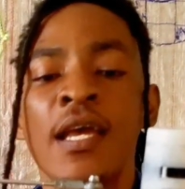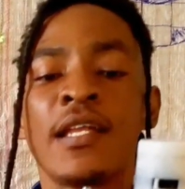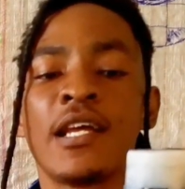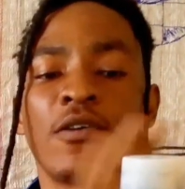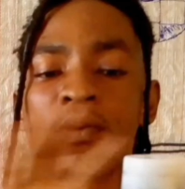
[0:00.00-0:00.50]

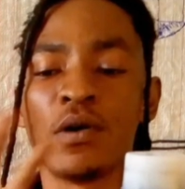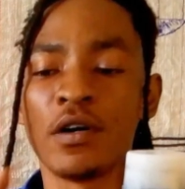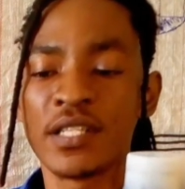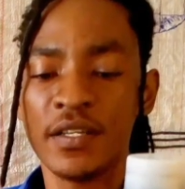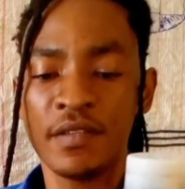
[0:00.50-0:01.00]
Now,
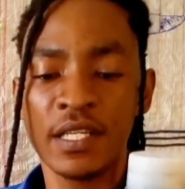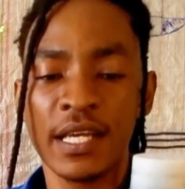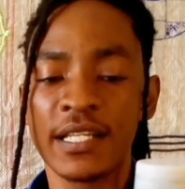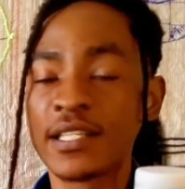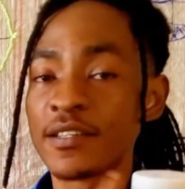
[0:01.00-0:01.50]
a tufting
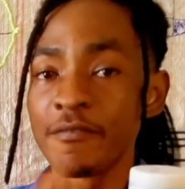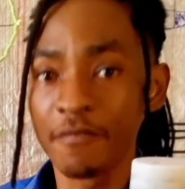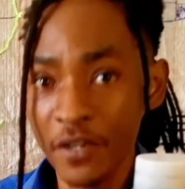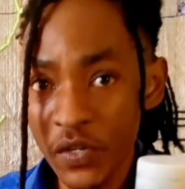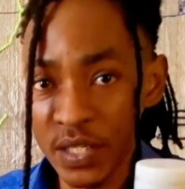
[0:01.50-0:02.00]
gun is a
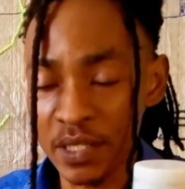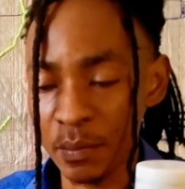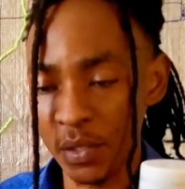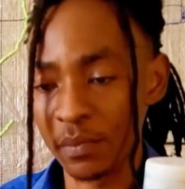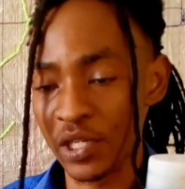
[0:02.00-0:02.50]
very
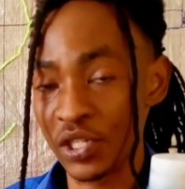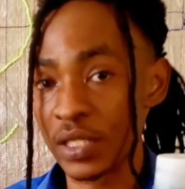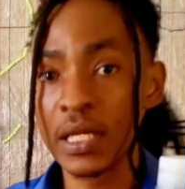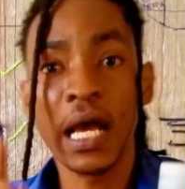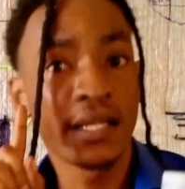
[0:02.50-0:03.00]
simple
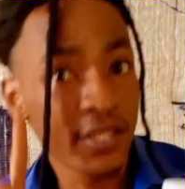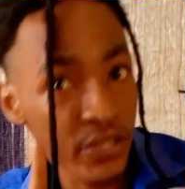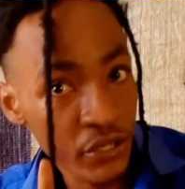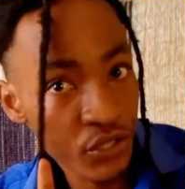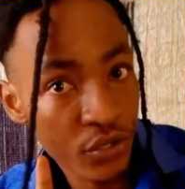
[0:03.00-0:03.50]
machine, a
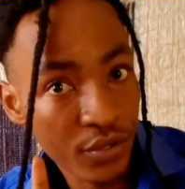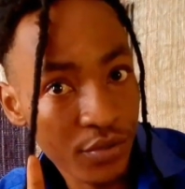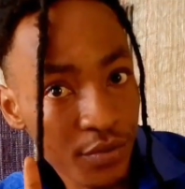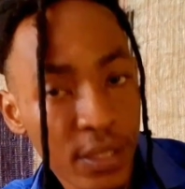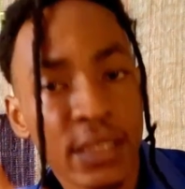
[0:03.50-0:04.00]
dangerous
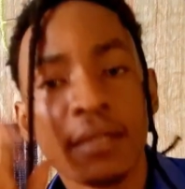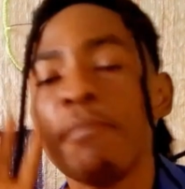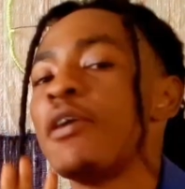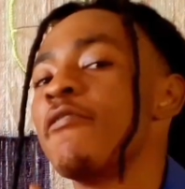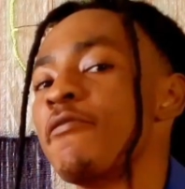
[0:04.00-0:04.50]
one,
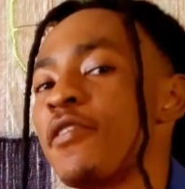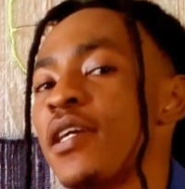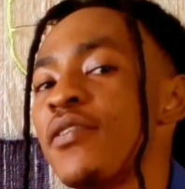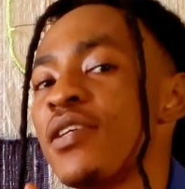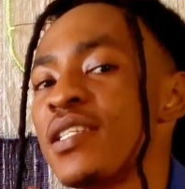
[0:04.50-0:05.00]
but a
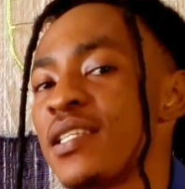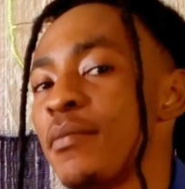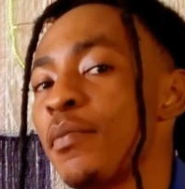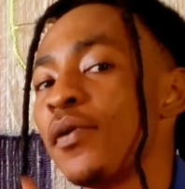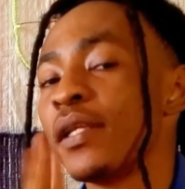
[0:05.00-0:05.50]
very
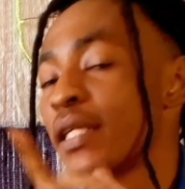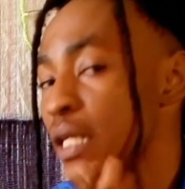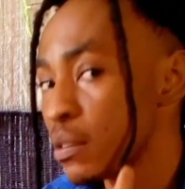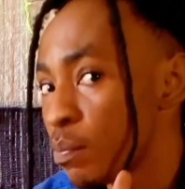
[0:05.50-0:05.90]
simple yet